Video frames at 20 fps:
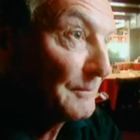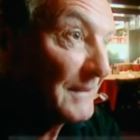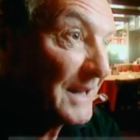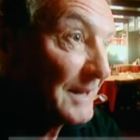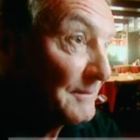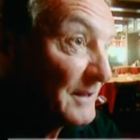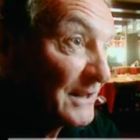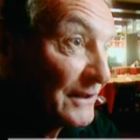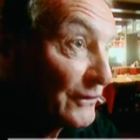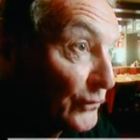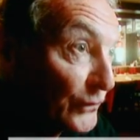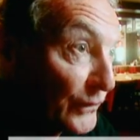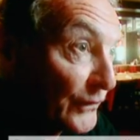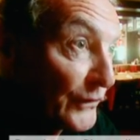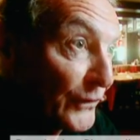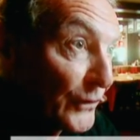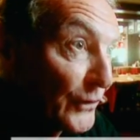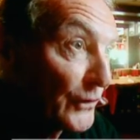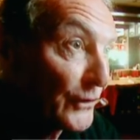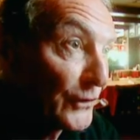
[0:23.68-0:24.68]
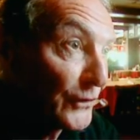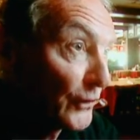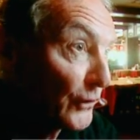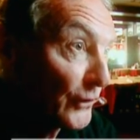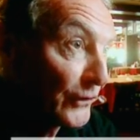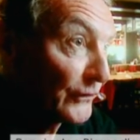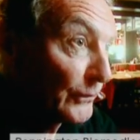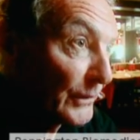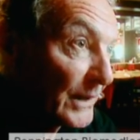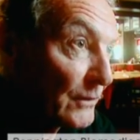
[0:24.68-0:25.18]
maybe two thirds
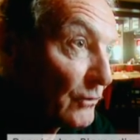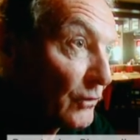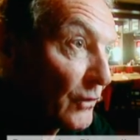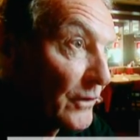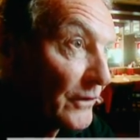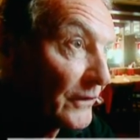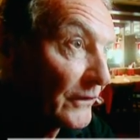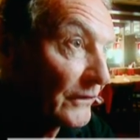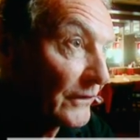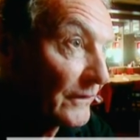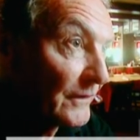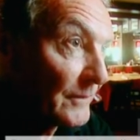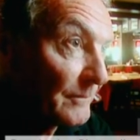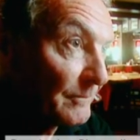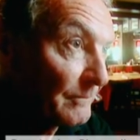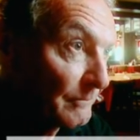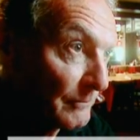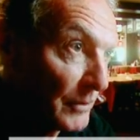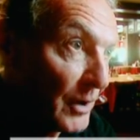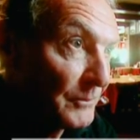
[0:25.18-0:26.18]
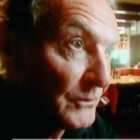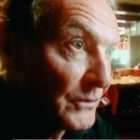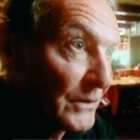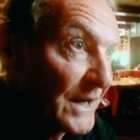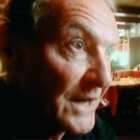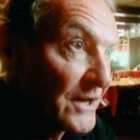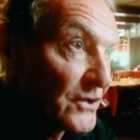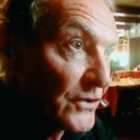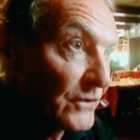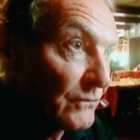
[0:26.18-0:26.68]
or three quarters of the
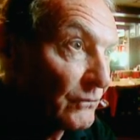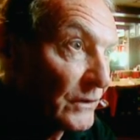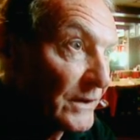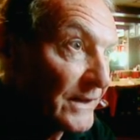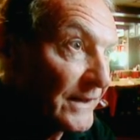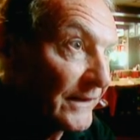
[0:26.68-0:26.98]
population would